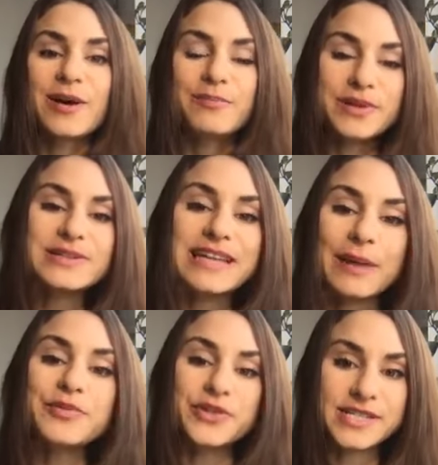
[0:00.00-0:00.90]
building
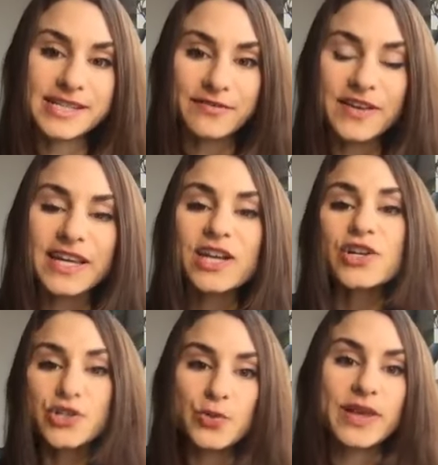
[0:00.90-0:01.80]
up your CV,
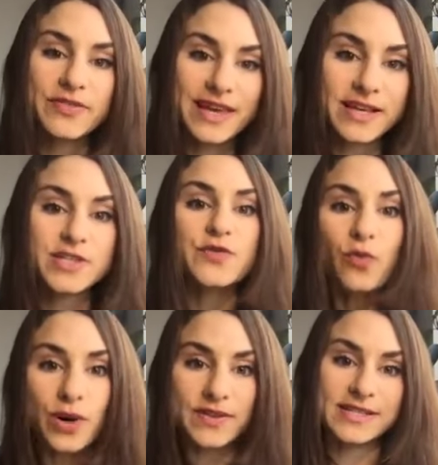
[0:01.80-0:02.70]
doing things
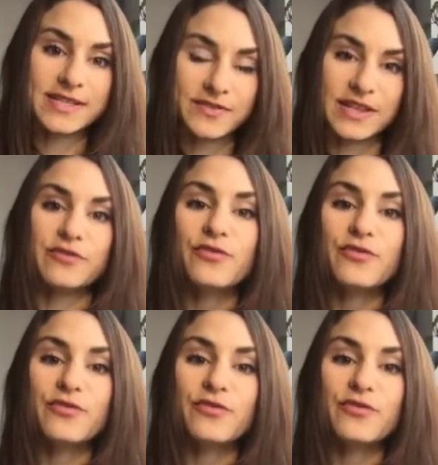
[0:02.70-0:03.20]
for this CV,